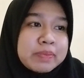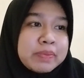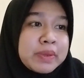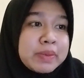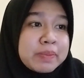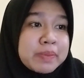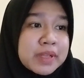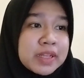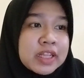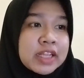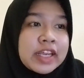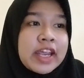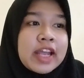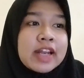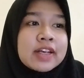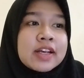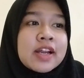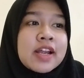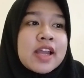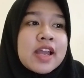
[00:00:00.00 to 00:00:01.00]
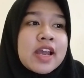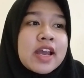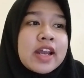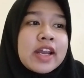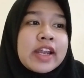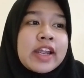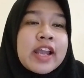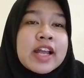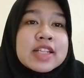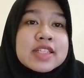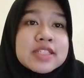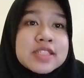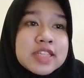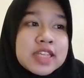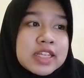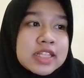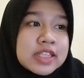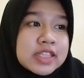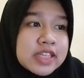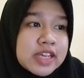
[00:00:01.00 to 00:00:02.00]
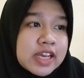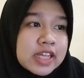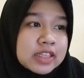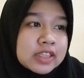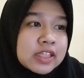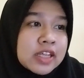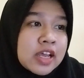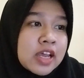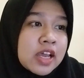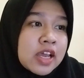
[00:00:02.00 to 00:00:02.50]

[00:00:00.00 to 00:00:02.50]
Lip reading: People can reconcile that